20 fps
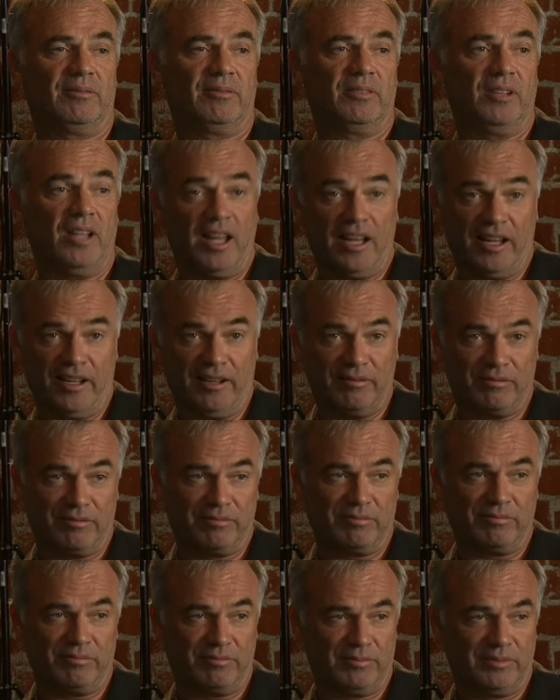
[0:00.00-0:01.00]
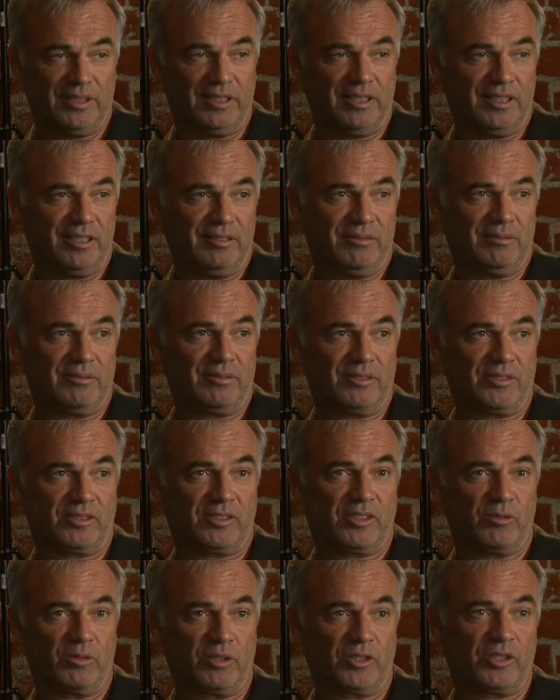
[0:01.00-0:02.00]
live,
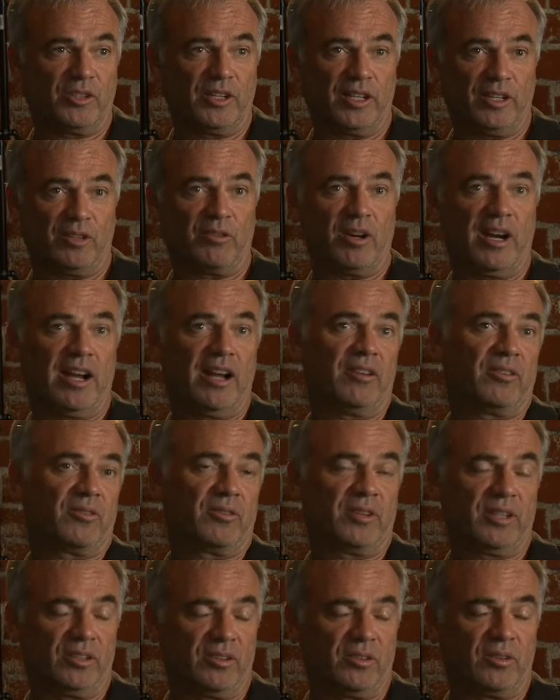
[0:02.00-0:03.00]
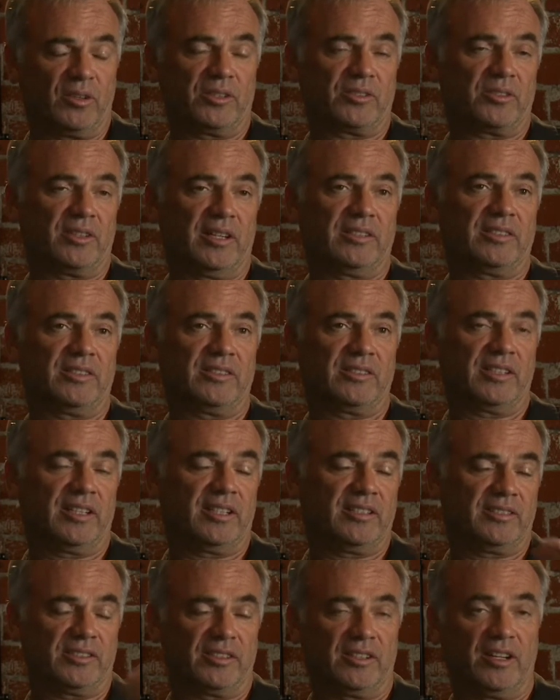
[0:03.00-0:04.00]
so we're shooting around real horse races.
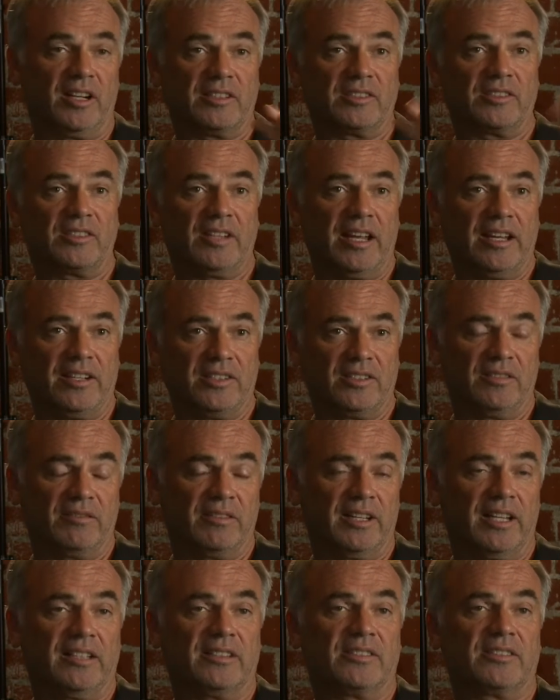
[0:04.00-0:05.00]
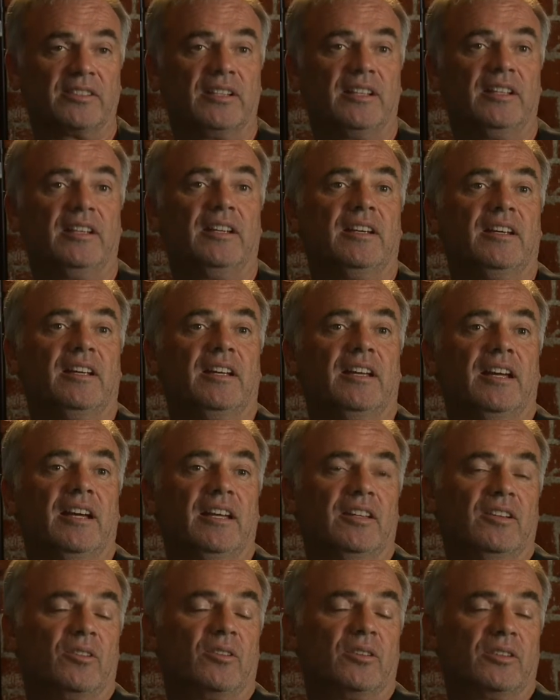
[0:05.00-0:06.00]
These are not staged events,
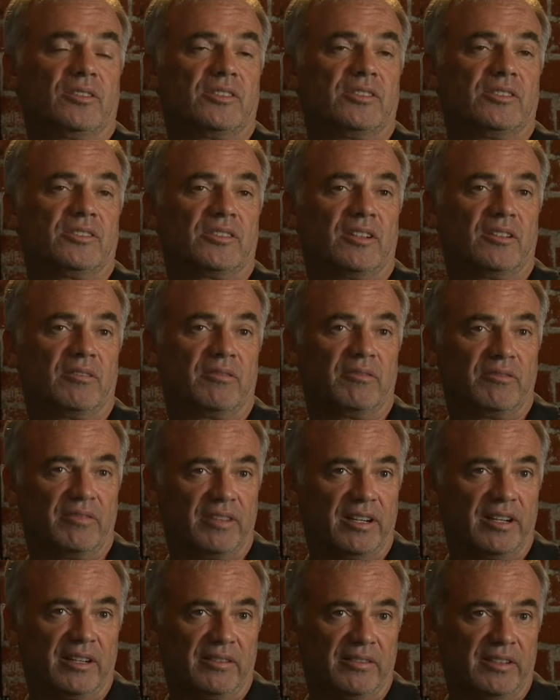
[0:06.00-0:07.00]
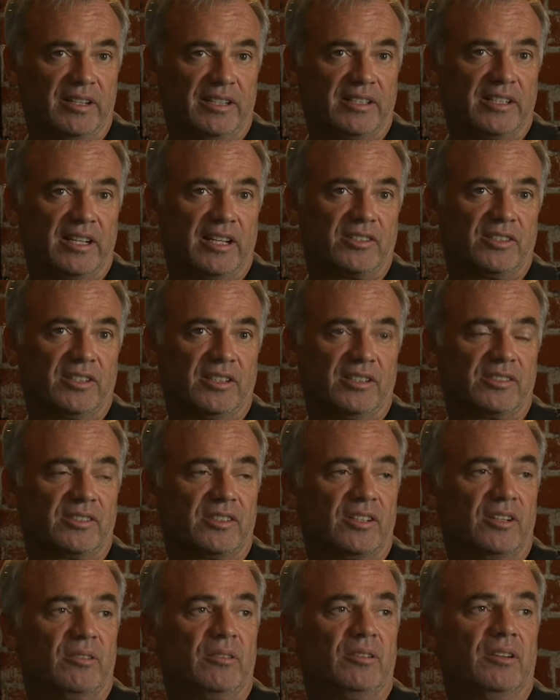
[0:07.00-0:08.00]
and the horses are very touchy.
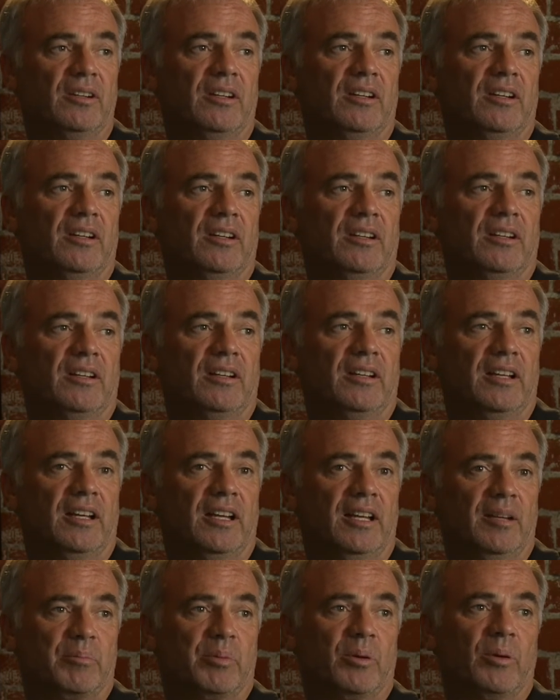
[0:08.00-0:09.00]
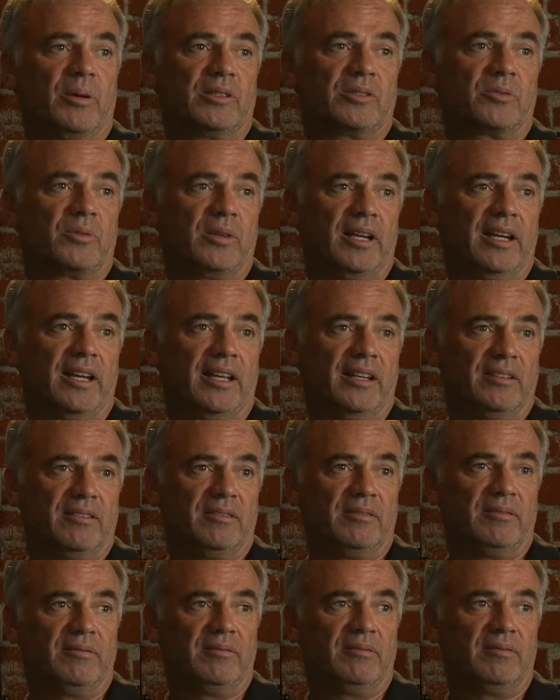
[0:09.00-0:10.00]
So at points we had,
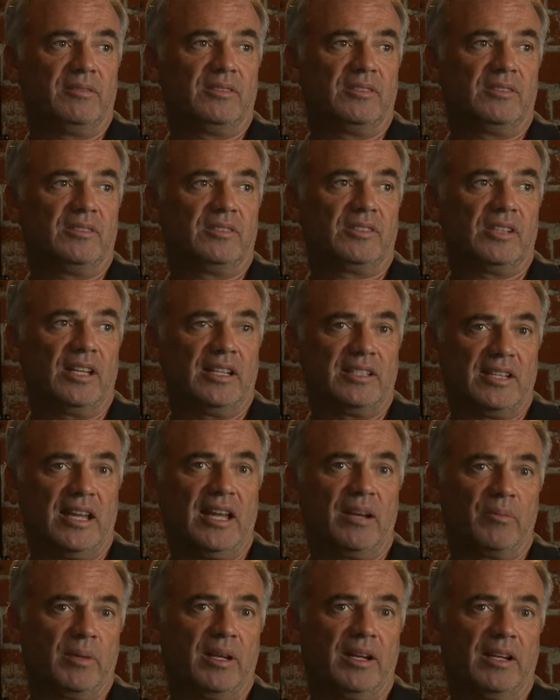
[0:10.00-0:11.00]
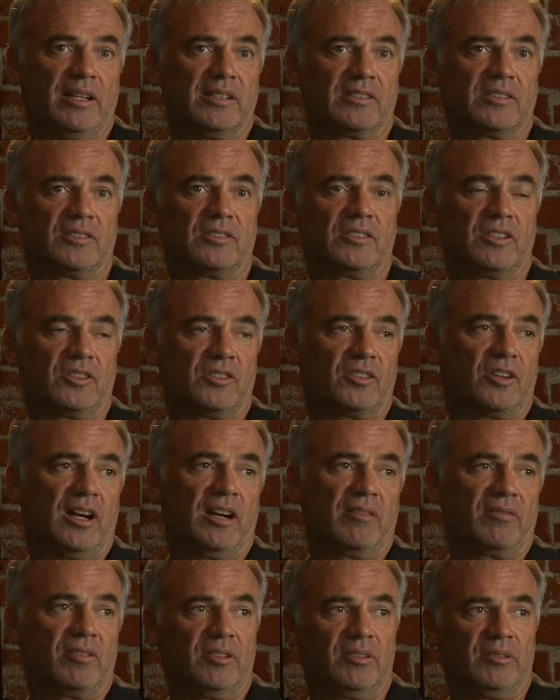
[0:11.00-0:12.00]
say, 10 minutes to
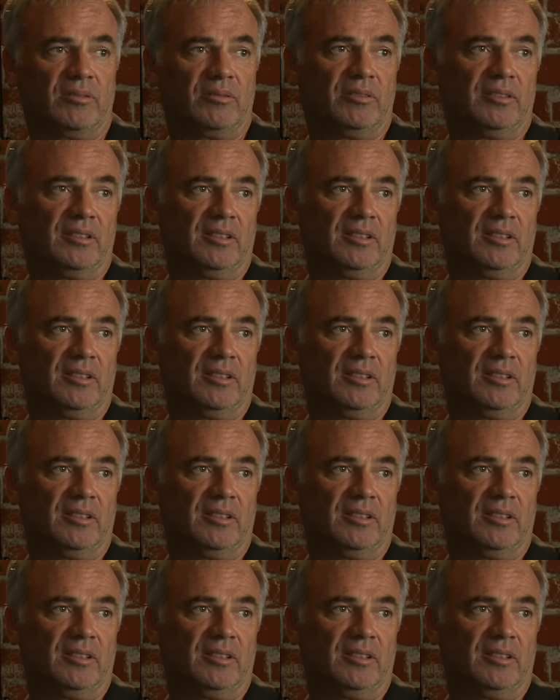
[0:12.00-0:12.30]
travel